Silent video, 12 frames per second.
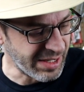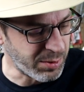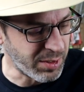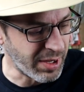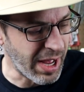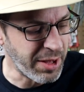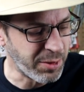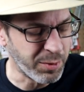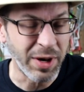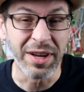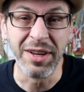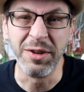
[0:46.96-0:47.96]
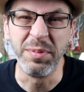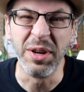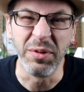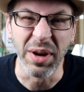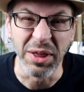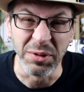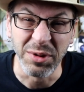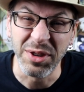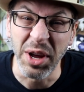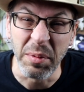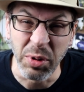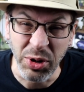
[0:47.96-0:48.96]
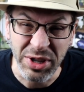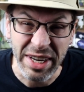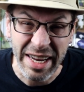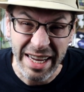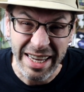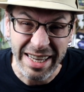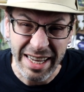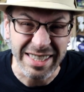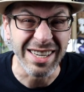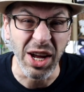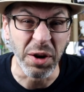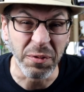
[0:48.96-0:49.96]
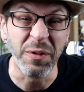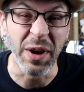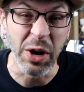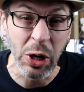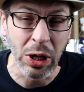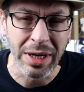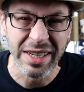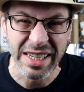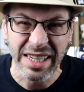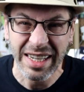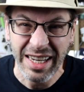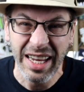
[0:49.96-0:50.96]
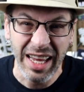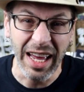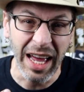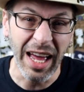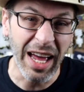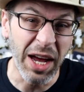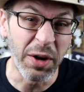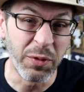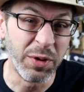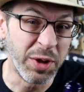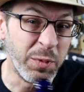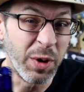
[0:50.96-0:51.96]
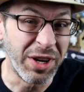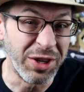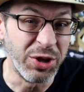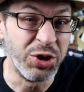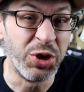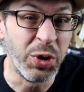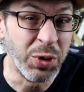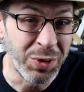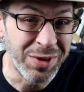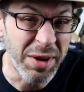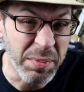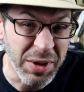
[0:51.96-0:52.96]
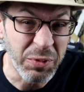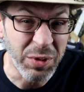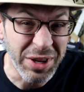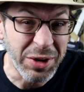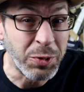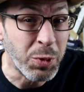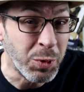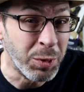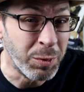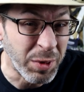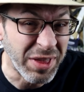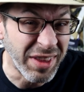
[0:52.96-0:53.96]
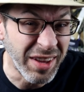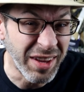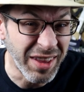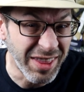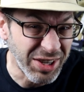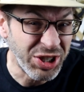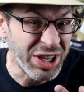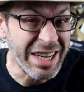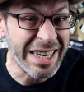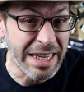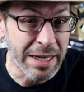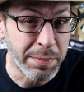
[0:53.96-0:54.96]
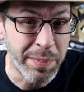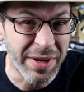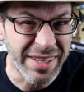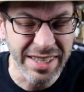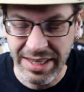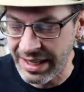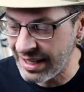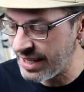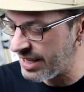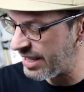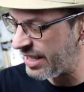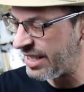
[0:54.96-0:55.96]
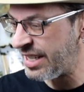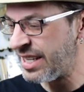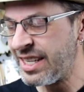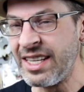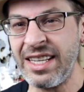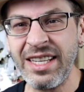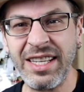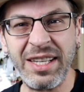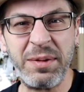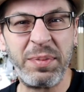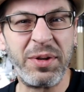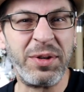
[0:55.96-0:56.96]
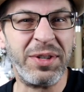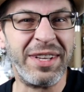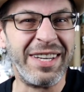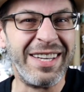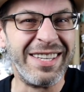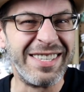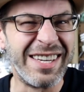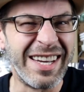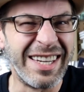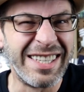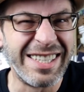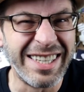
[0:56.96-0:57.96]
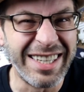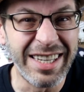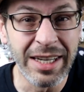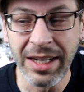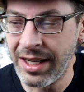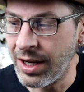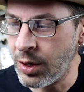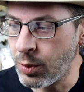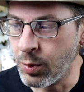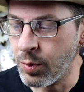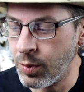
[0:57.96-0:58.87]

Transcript: well, either way, he's being rather stubborn today, and that's not fair. I really wanted to show you something really cool with the Genie, but well, apparently he's not. Oh,